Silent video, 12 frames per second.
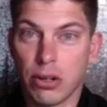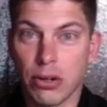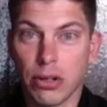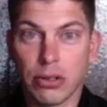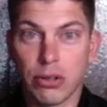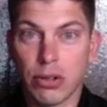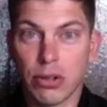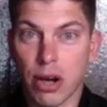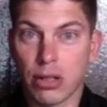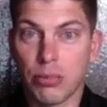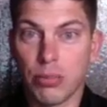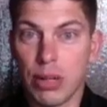going to talk
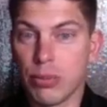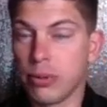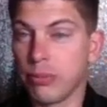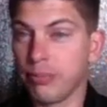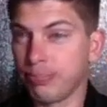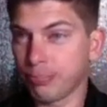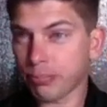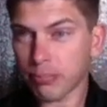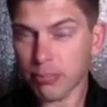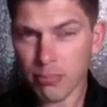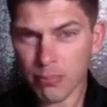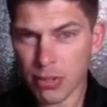to people
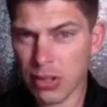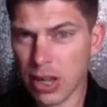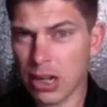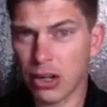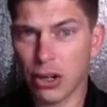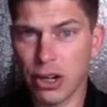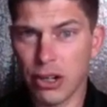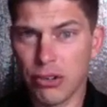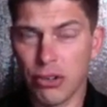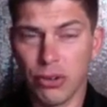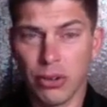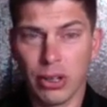that encourage
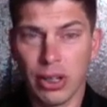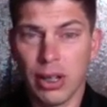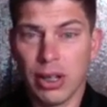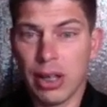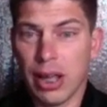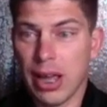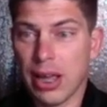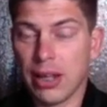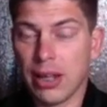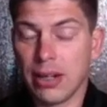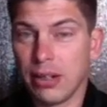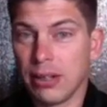you,
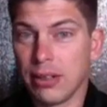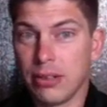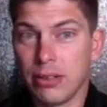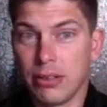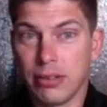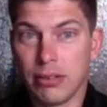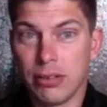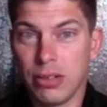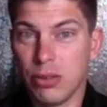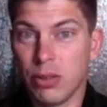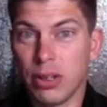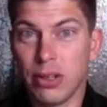and you know
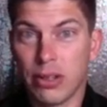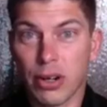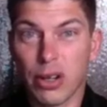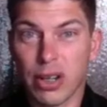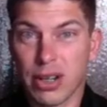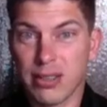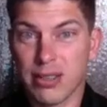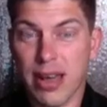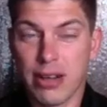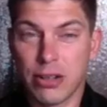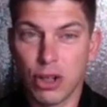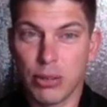what, they're going to get
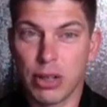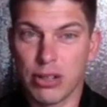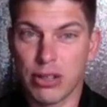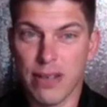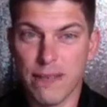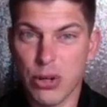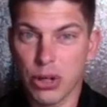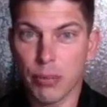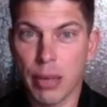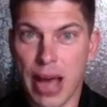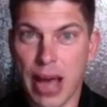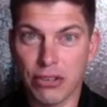excited too, because they feel your
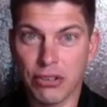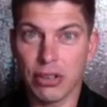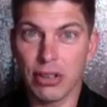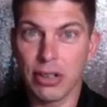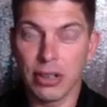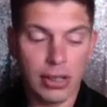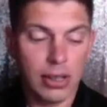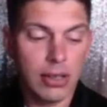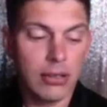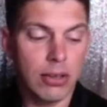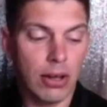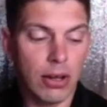passion.
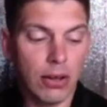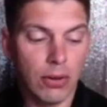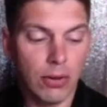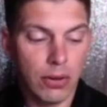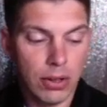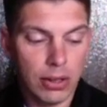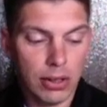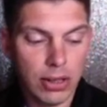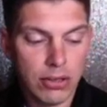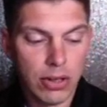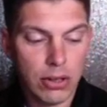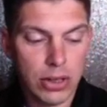So let's
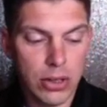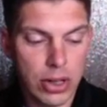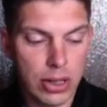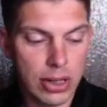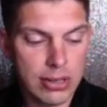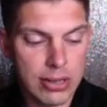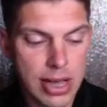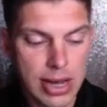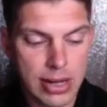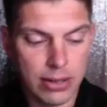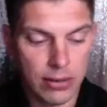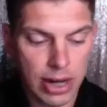go do it. Let's get it,
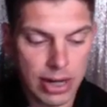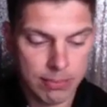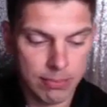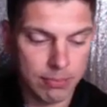right?